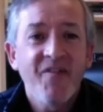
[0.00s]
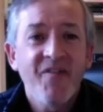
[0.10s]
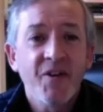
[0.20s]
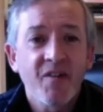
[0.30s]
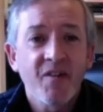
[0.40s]
if
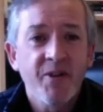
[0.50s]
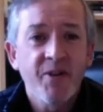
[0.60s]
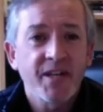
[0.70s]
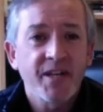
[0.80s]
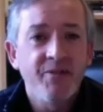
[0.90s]
you love
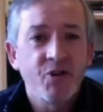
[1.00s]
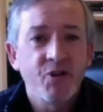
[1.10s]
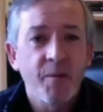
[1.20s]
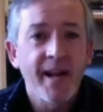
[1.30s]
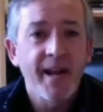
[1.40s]
music and you
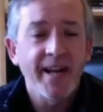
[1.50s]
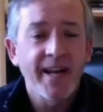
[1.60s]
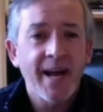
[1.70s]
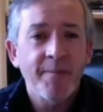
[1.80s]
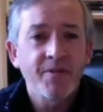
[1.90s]
enjoy playing and it
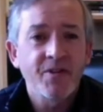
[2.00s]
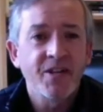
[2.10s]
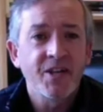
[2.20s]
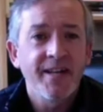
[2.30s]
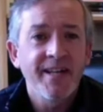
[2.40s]
happens to
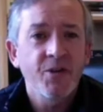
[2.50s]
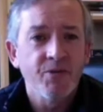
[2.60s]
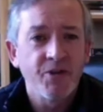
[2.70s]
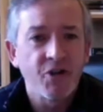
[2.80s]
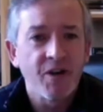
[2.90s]
turn
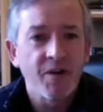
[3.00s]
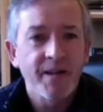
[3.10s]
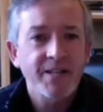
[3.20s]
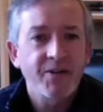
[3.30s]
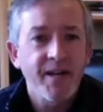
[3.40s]
into a job,
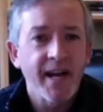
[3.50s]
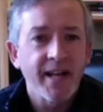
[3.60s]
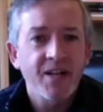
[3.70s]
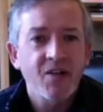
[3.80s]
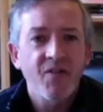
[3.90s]
that's
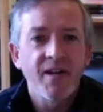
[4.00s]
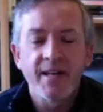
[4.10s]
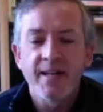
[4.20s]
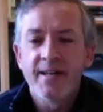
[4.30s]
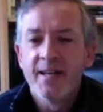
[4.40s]
great. That's fine.
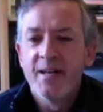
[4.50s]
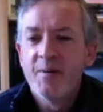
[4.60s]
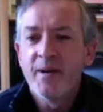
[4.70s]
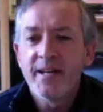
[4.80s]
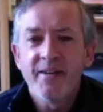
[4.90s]

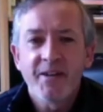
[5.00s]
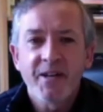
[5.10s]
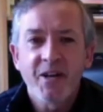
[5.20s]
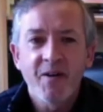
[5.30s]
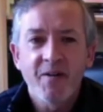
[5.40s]
But you know,
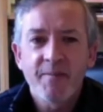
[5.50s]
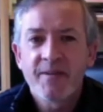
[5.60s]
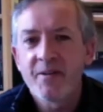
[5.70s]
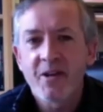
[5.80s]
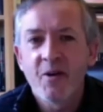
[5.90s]
don't go
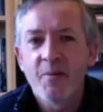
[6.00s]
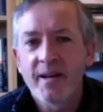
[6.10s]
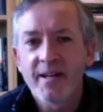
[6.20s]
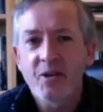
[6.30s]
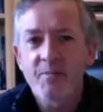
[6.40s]
don't go
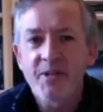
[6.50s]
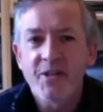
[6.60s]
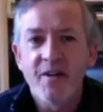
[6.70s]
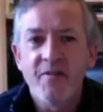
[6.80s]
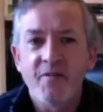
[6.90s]
about it topsy
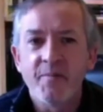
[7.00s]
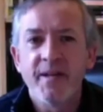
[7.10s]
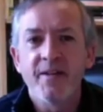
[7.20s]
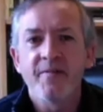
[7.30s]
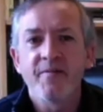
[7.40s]
turvy from the
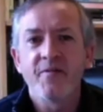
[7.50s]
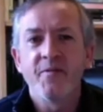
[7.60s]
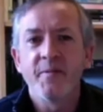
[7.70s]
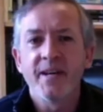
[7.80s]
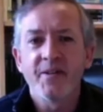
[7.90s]
other
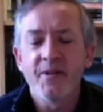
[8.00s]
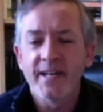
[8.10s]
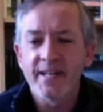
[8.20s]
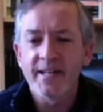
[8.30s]
from the other end.